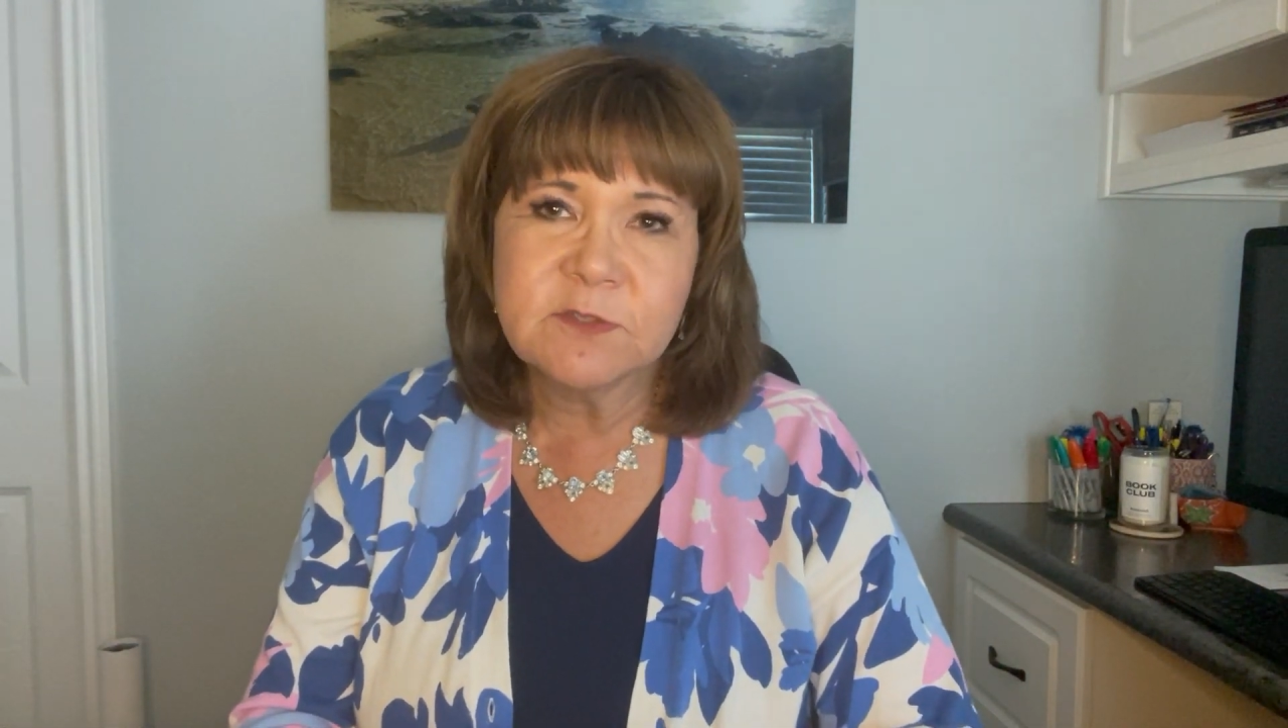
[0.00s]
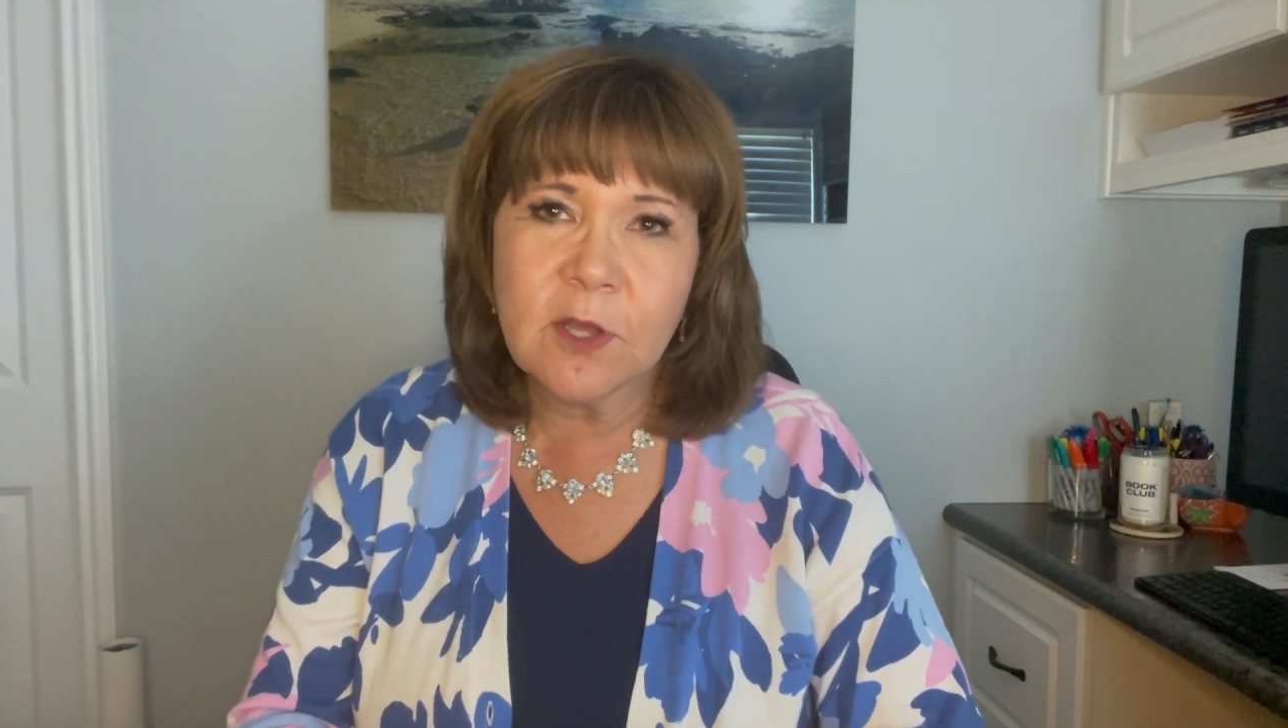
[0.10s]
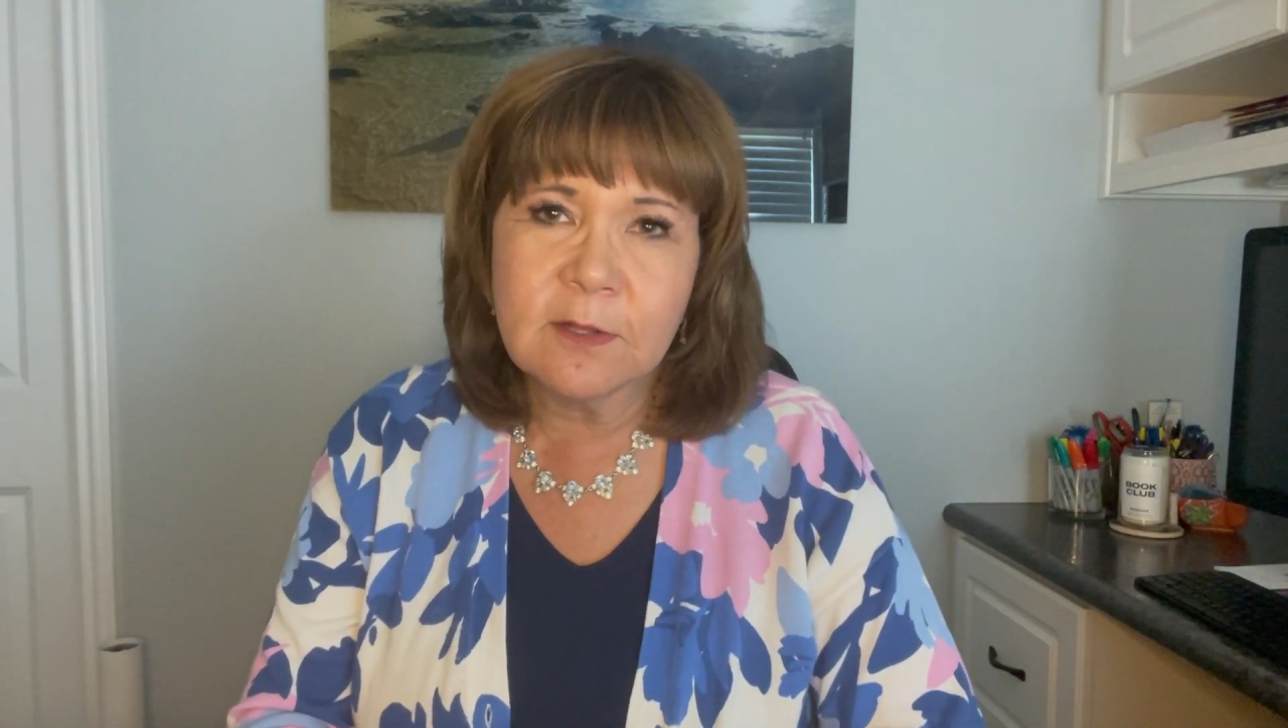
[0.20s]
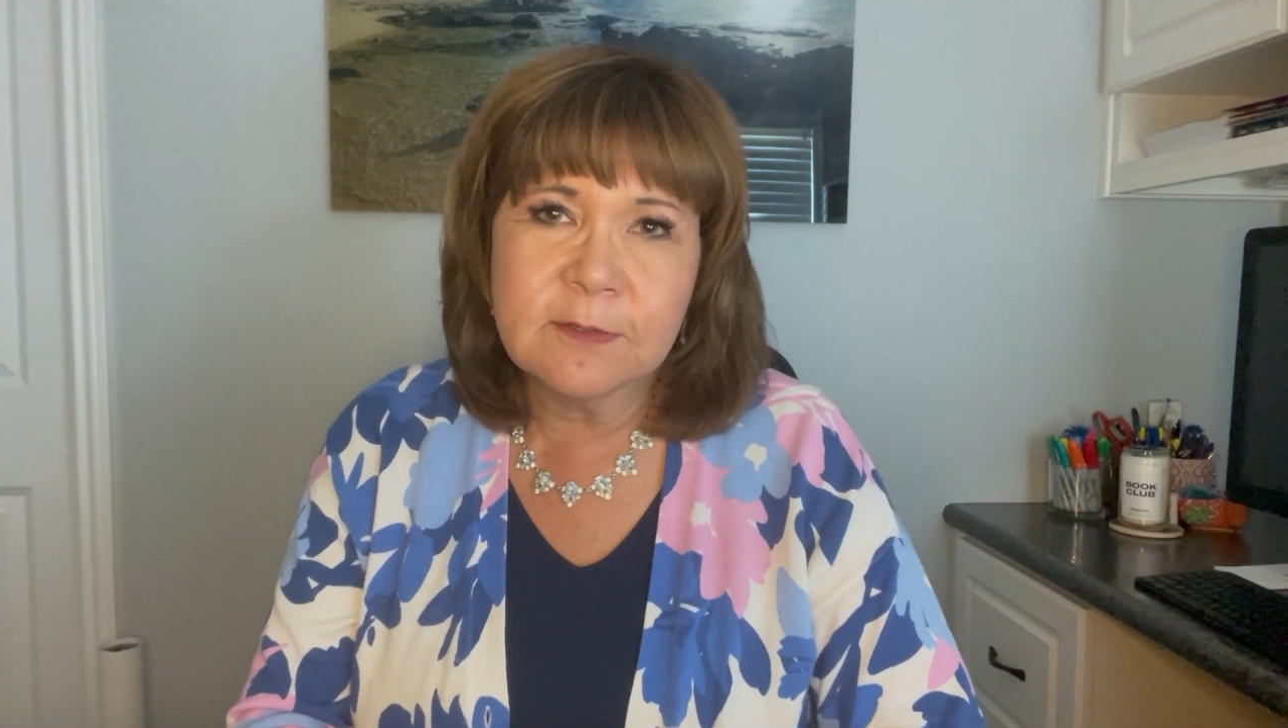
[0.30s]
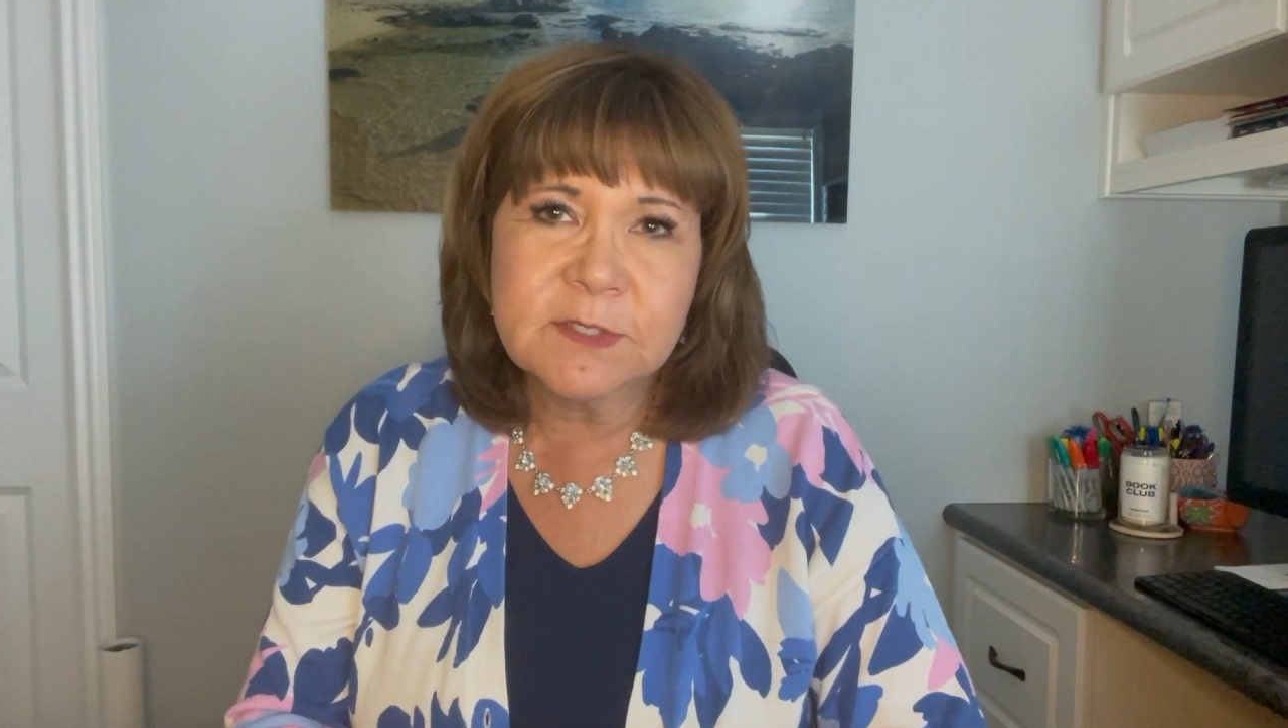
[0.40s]

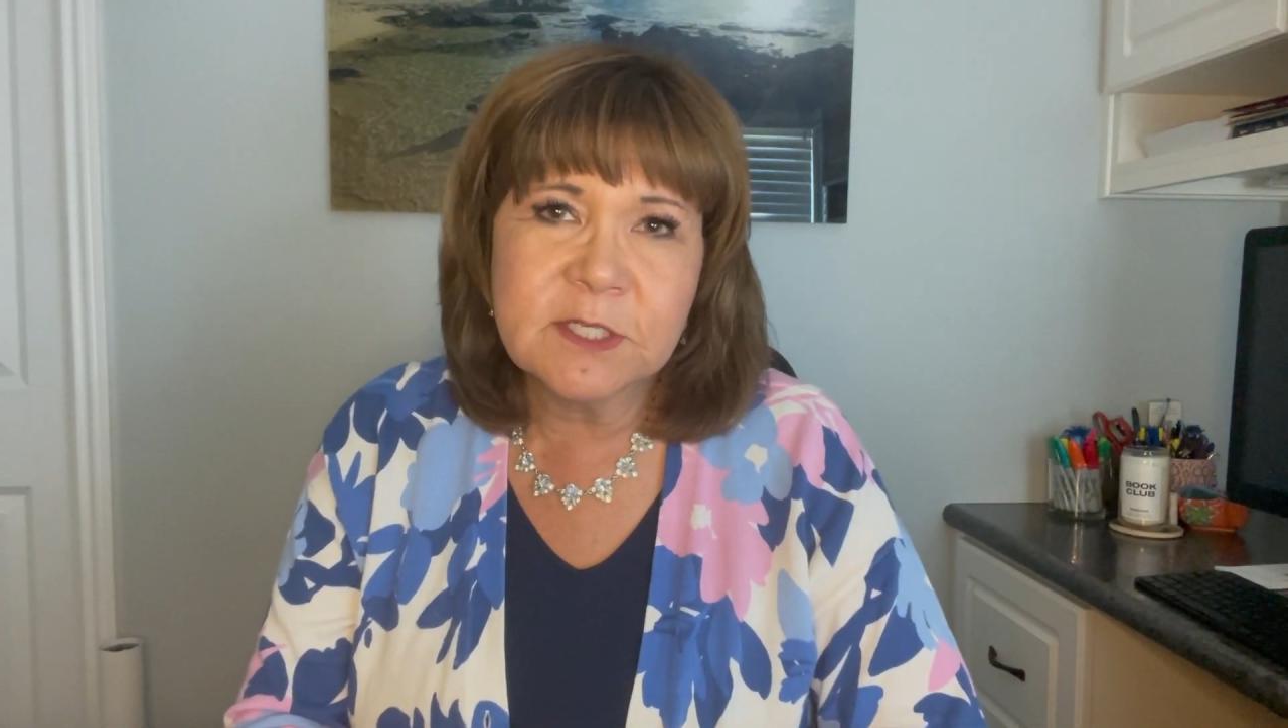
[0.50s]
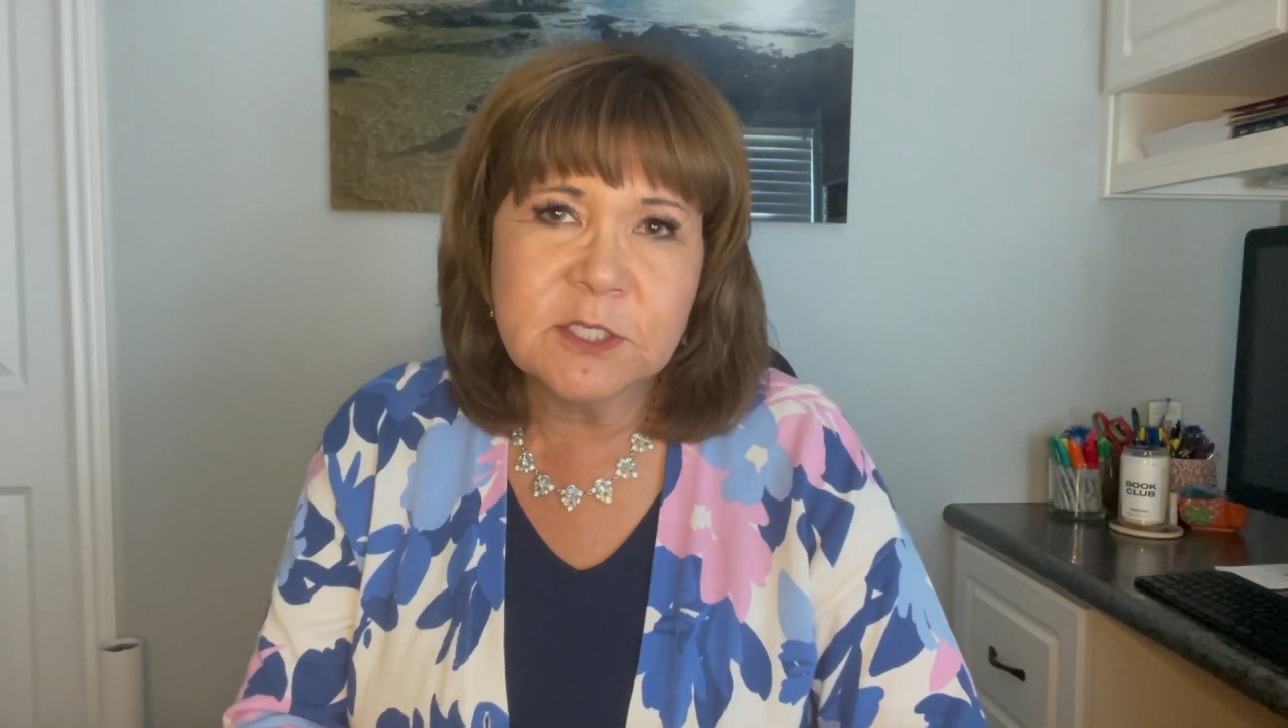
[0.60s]
dollars in